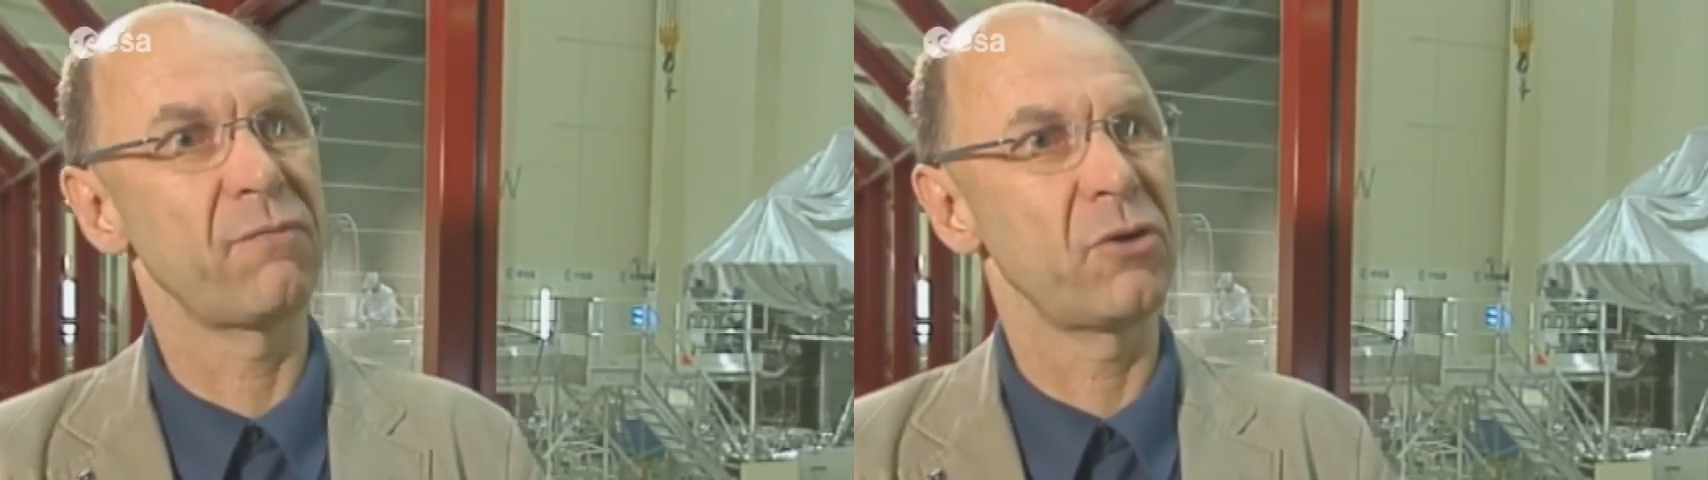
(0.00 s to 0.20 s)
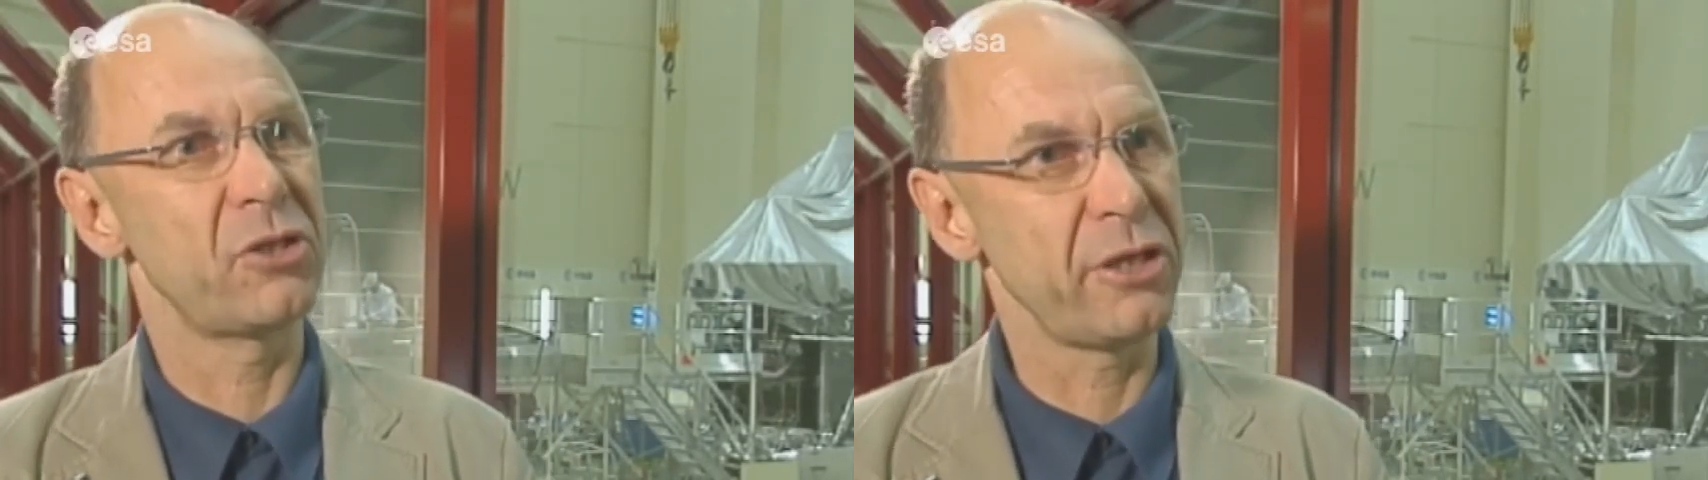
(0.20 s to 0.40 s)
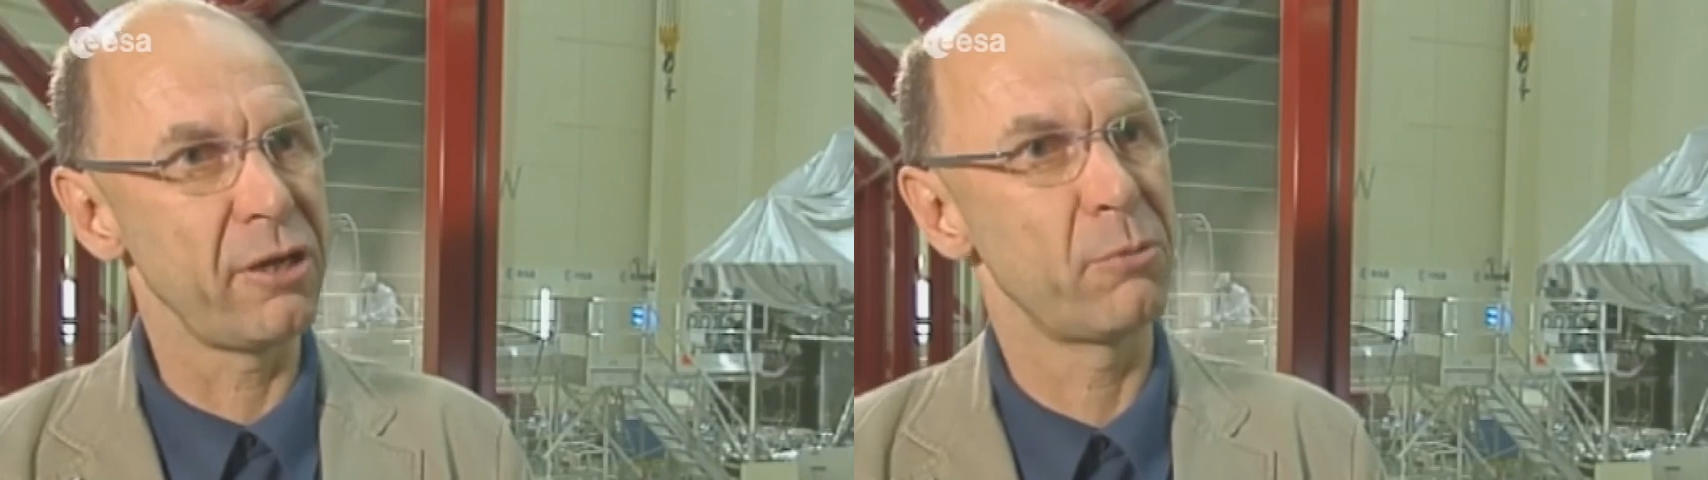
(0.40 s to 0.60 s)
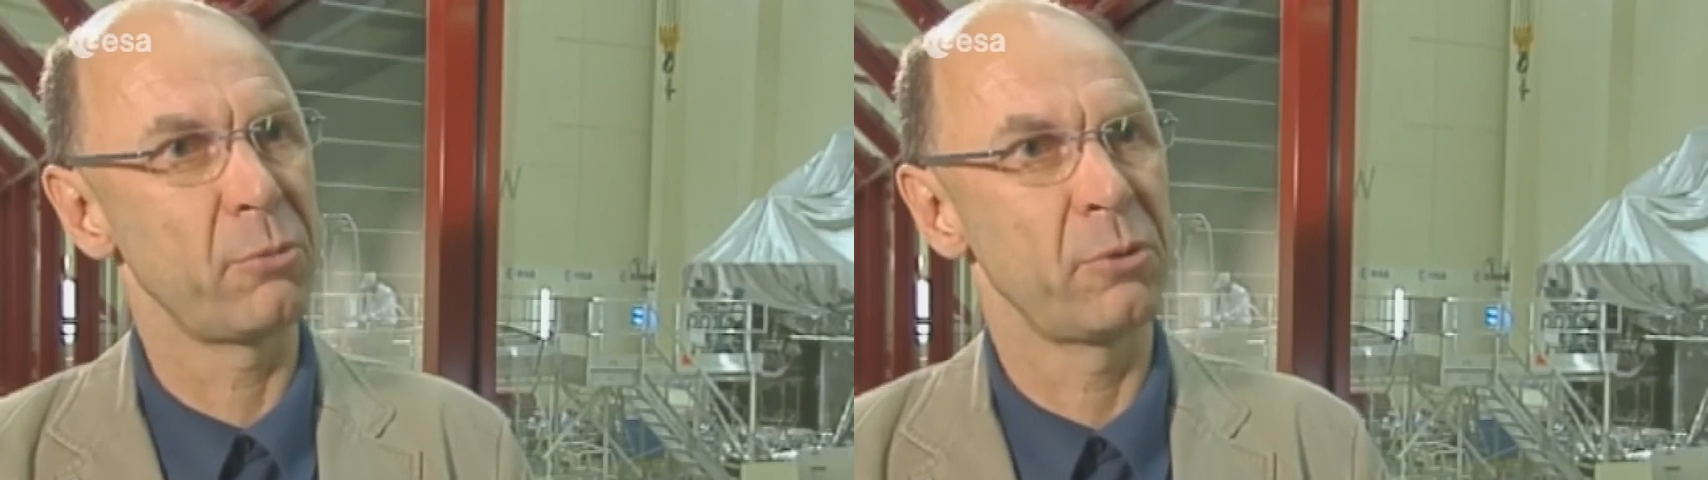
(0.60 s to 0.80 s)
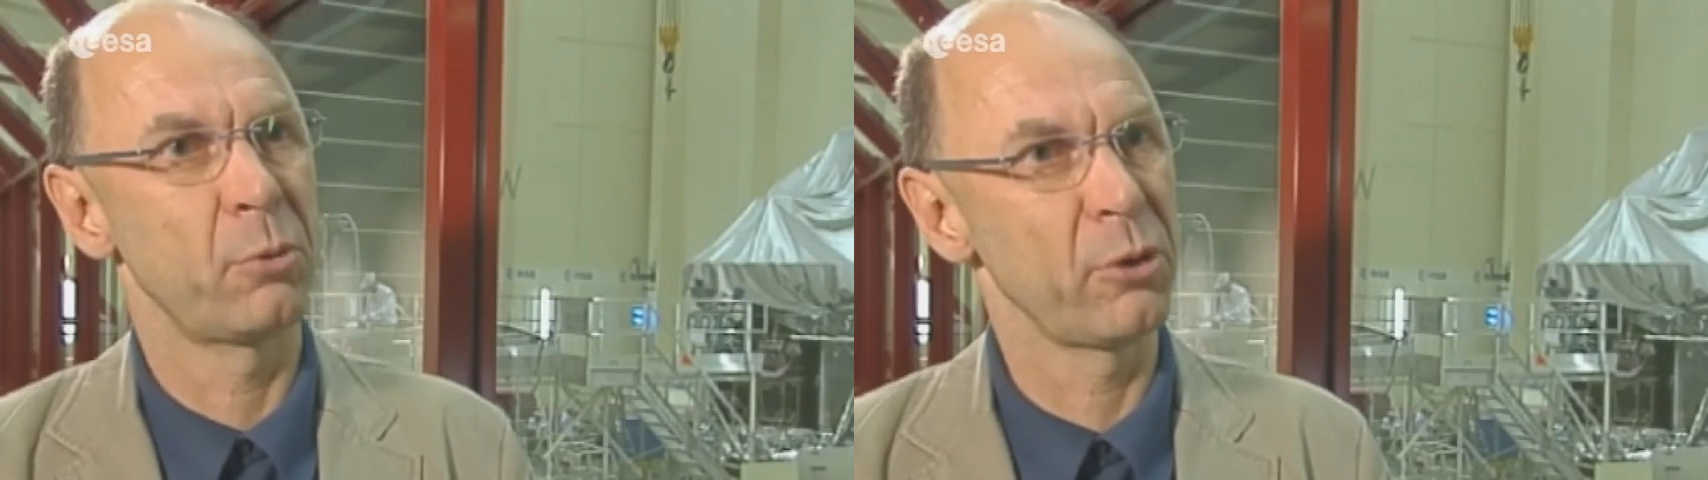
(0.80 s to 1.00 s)
for the
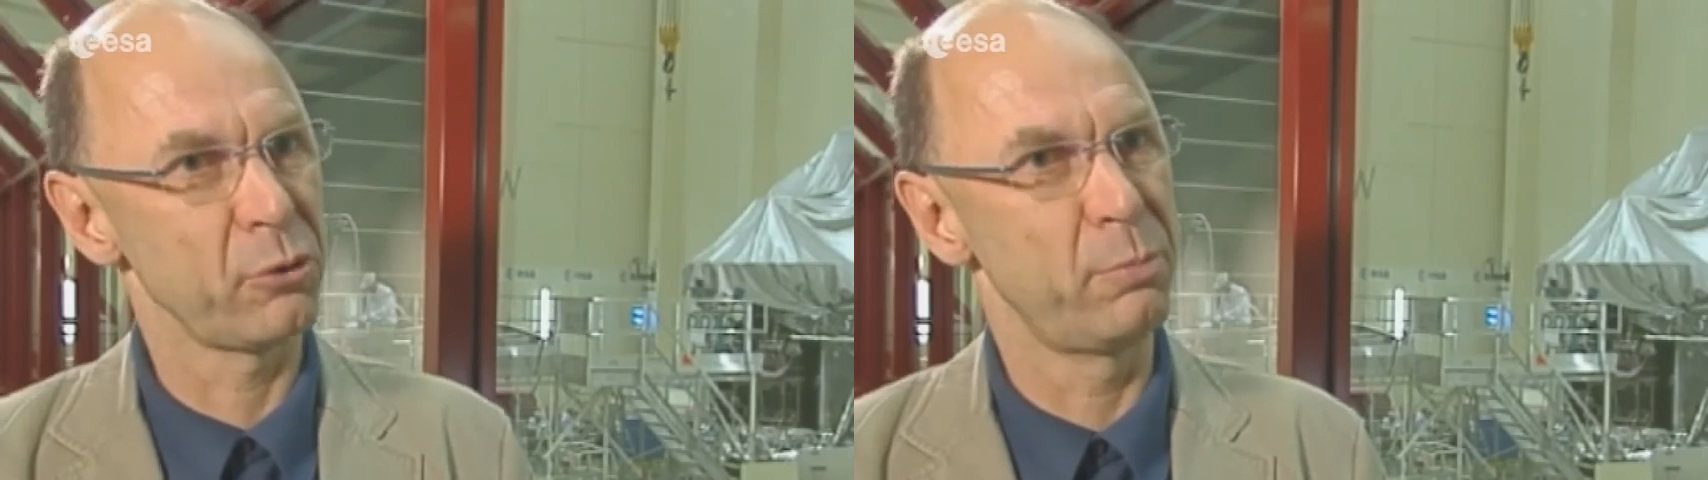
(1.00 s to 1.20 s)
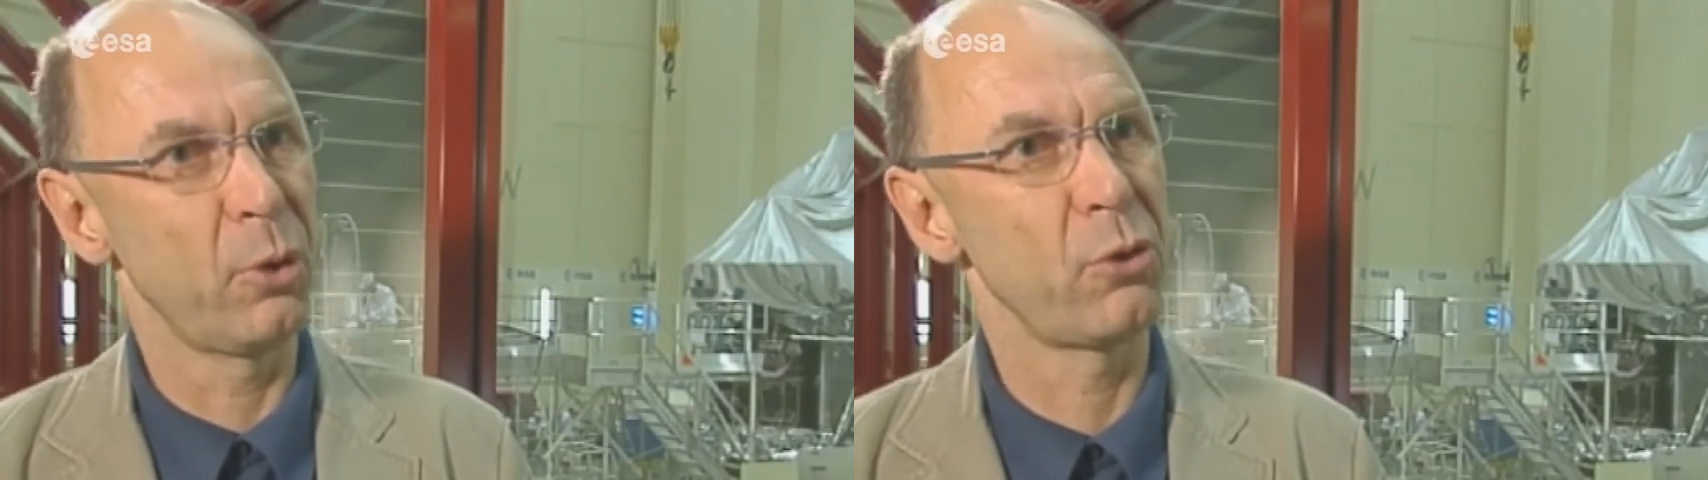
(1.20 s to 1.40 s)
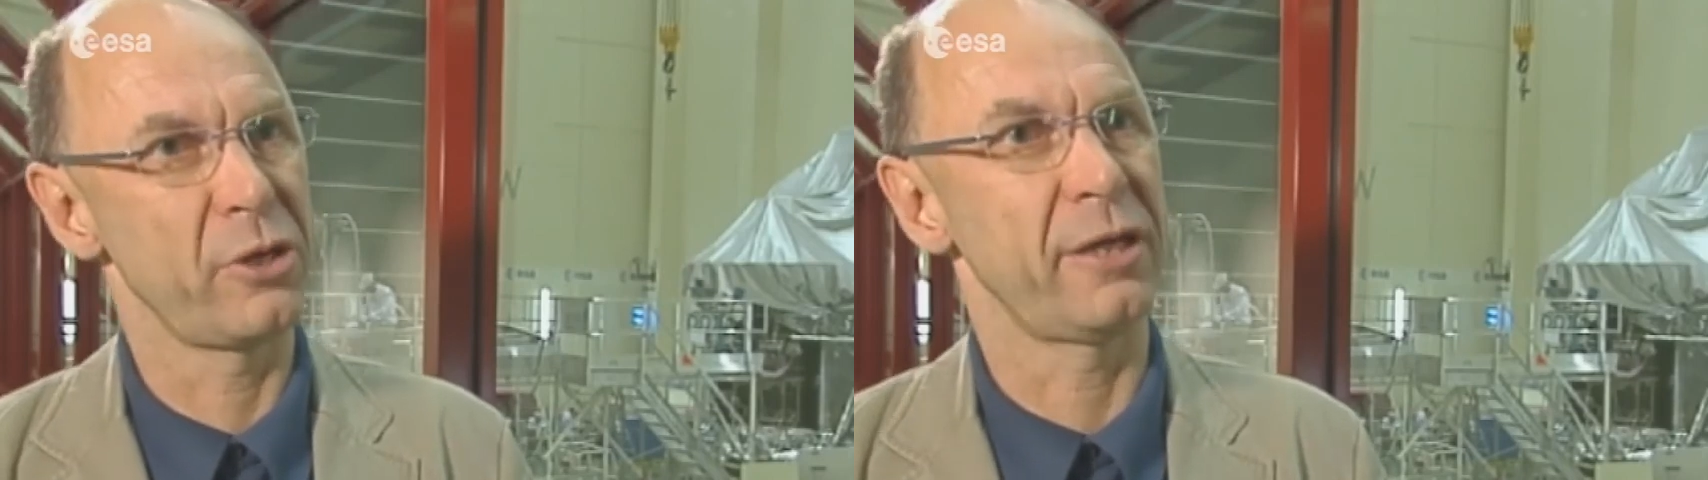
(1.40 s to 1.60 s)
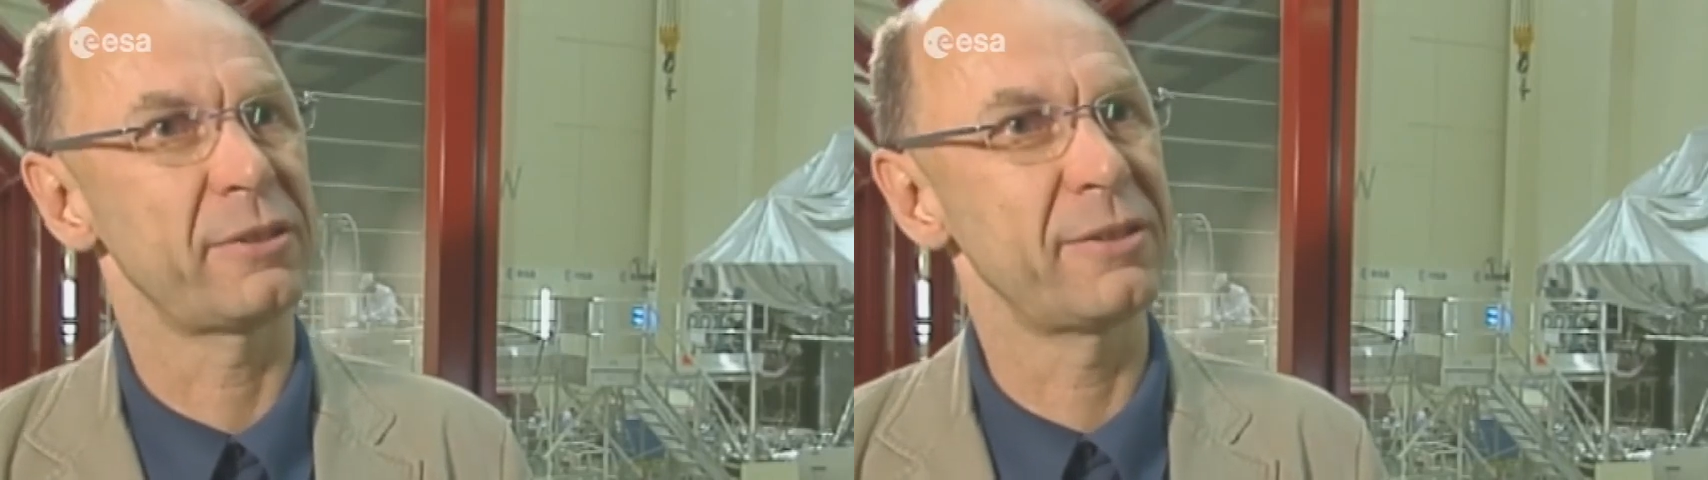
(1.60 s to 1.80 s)
children who are not born yet.